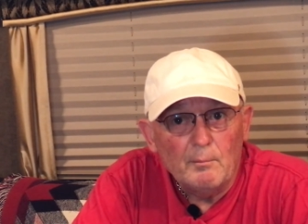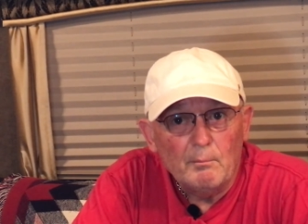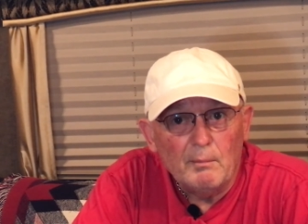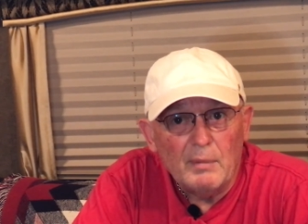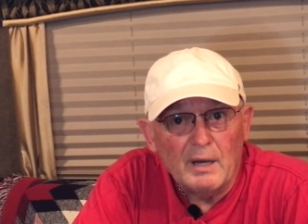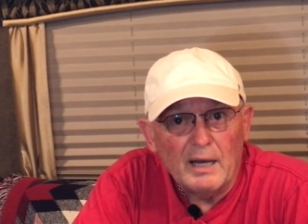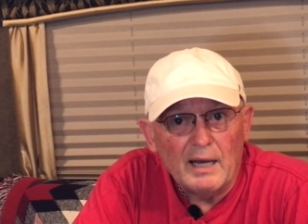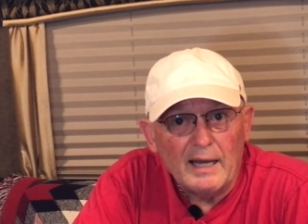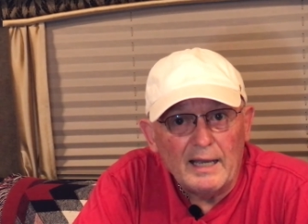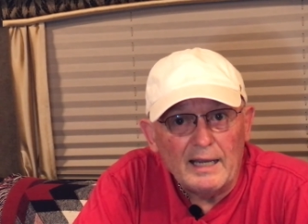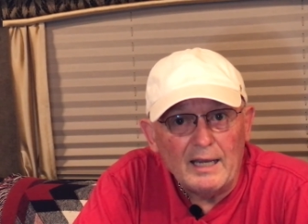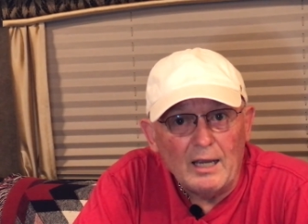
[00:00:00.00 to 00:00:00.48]

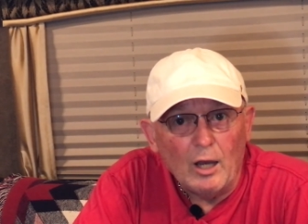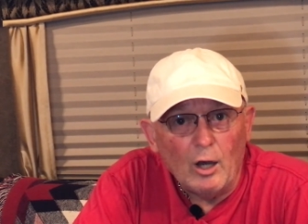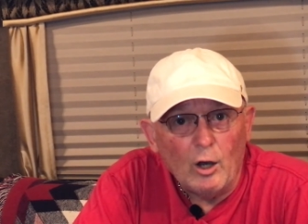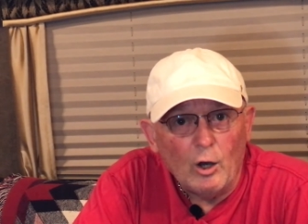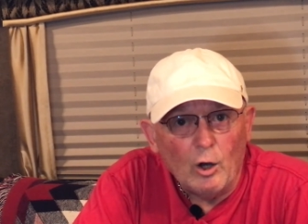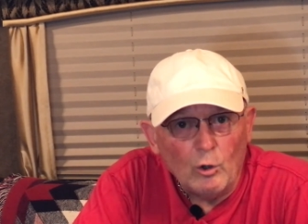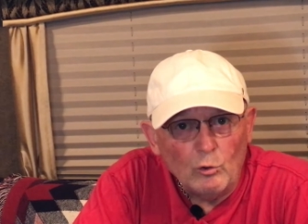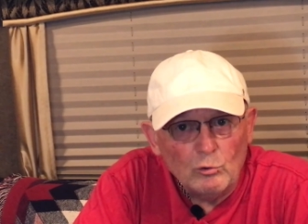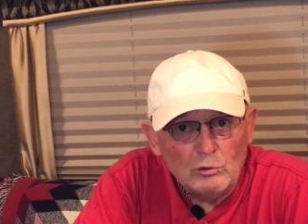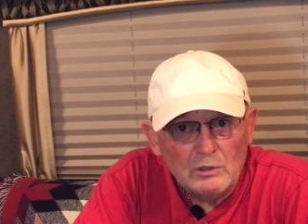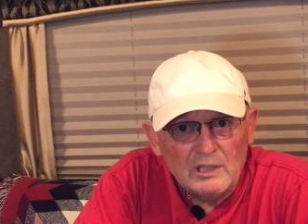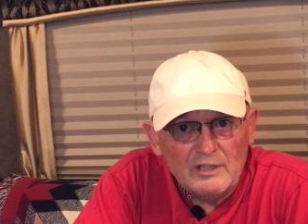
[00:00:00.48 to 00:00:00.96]
by
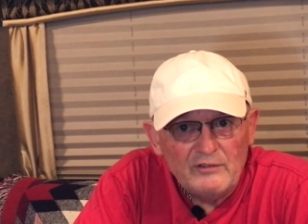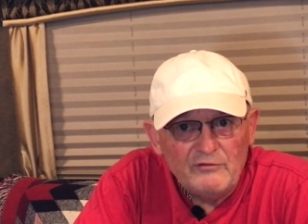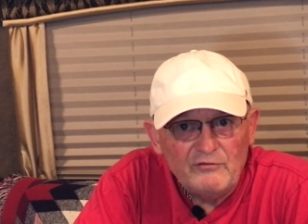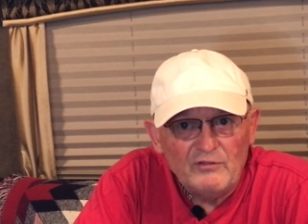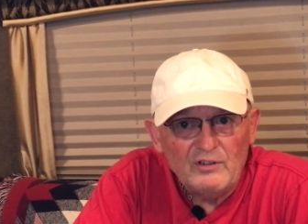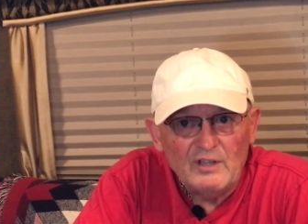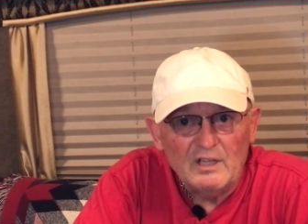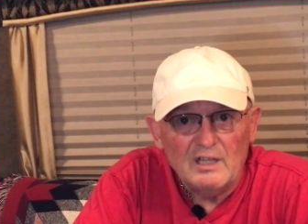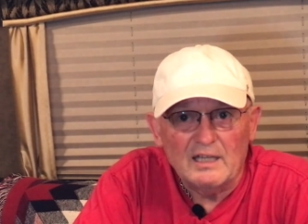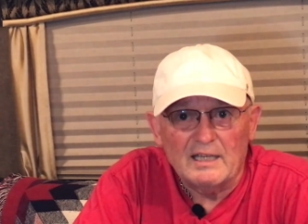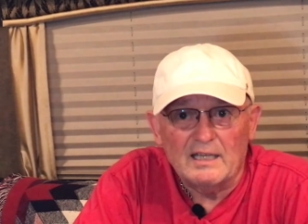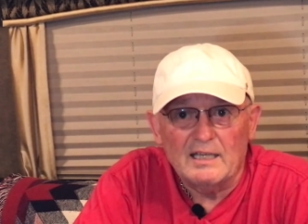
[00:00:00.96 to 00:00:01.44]
only
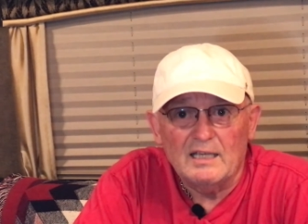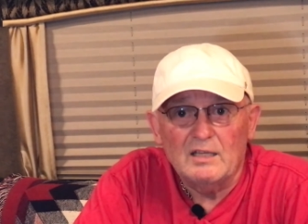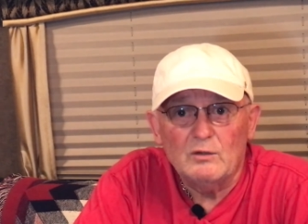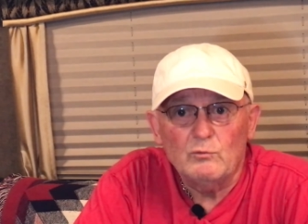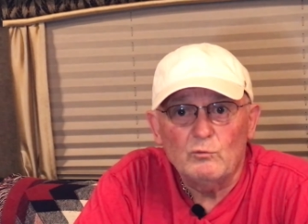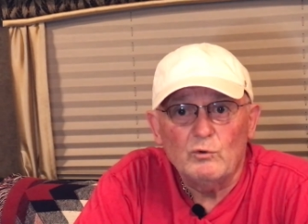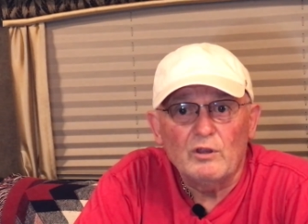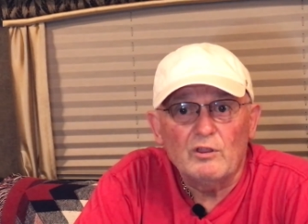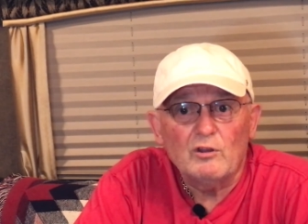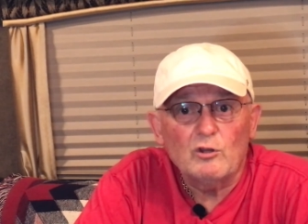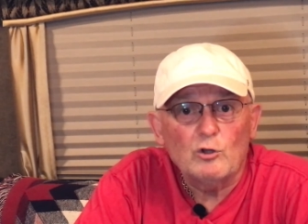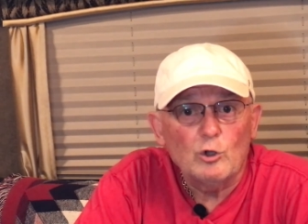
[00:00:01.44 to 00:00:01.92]
filling it
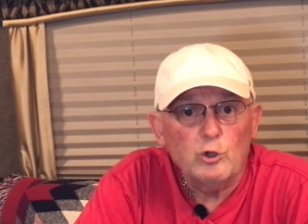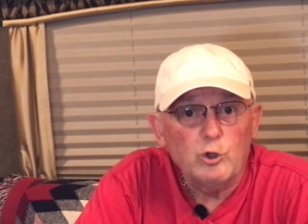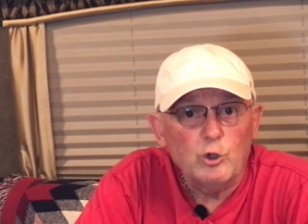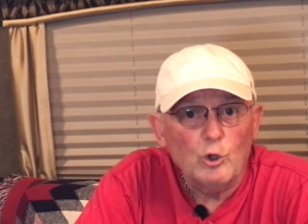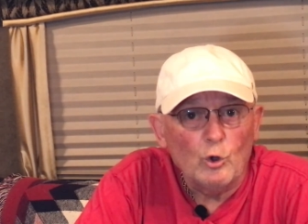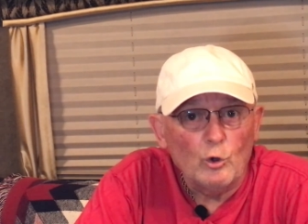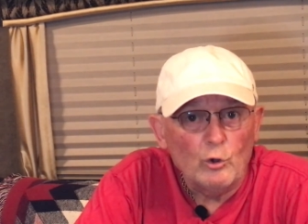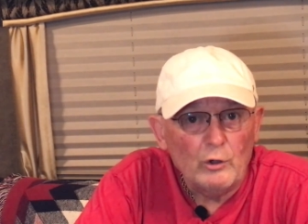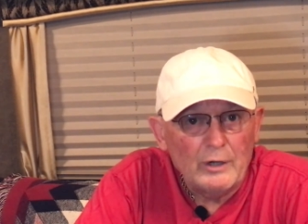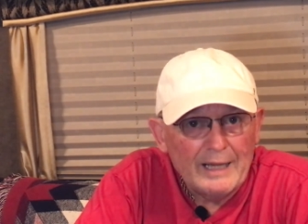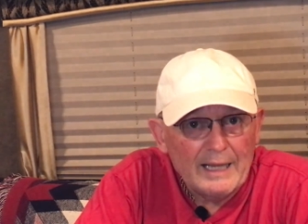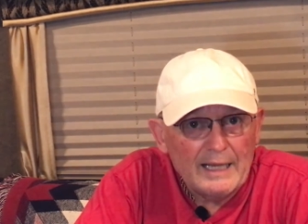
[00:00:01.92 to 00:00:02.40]
with
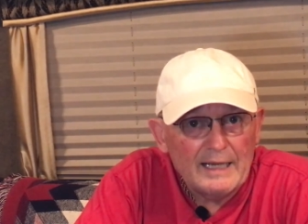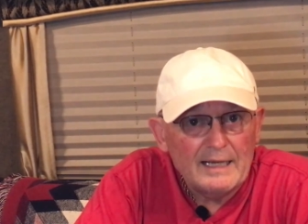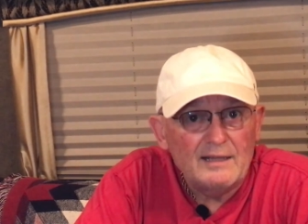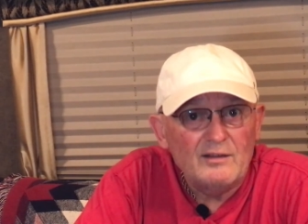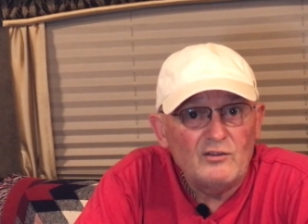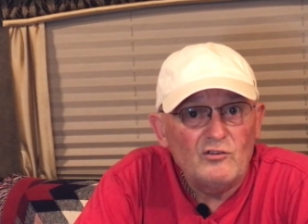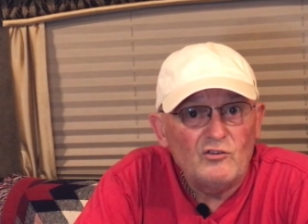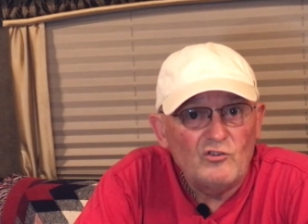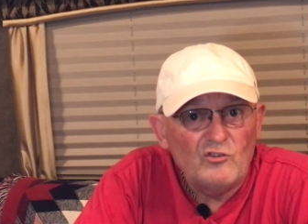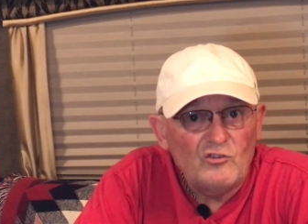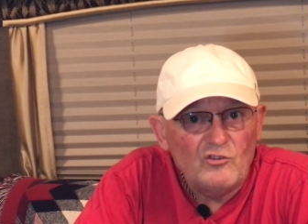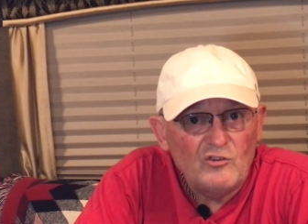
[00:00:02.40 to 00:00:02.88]

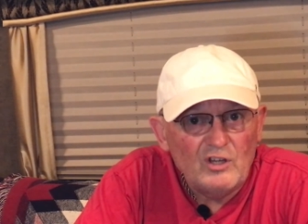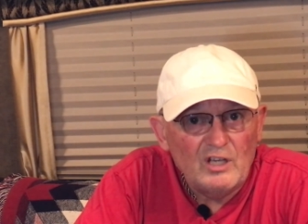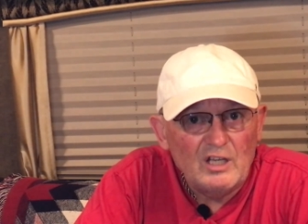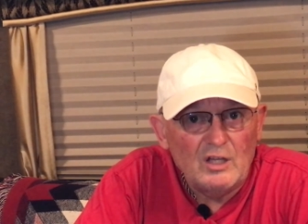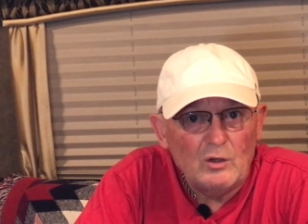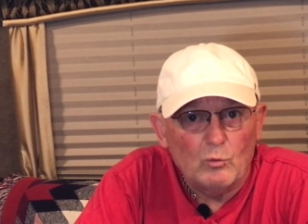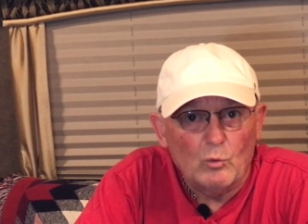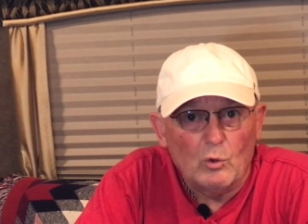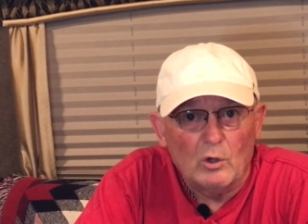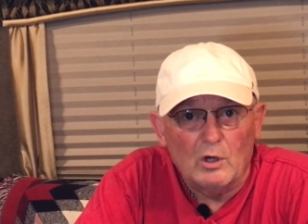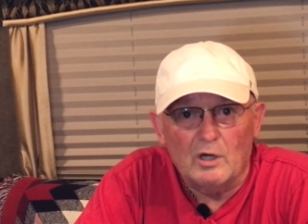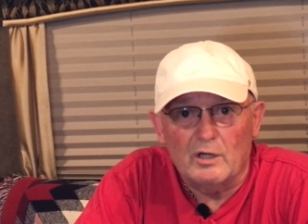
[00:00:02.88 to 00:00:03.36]
chlorinated
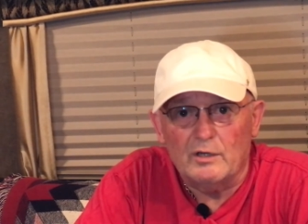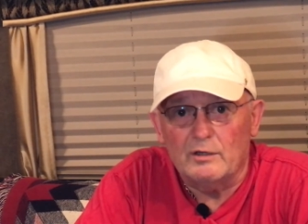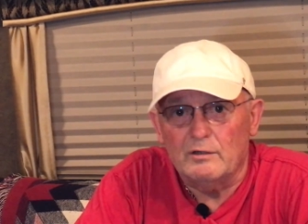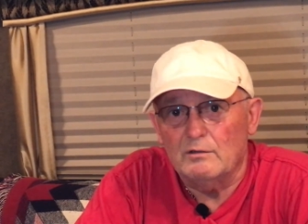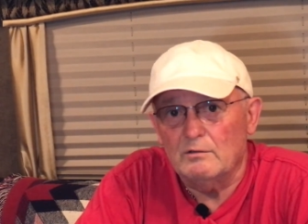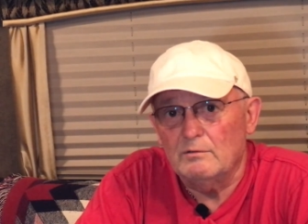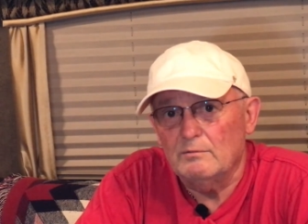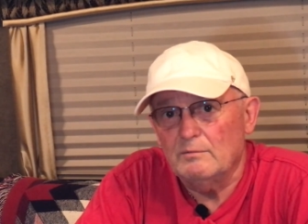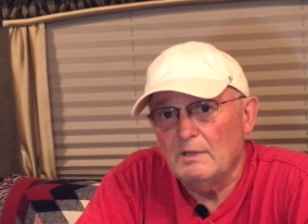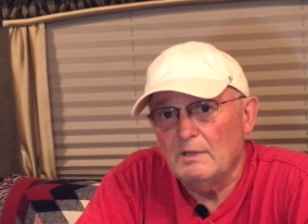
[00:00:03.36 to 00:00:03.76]
city water.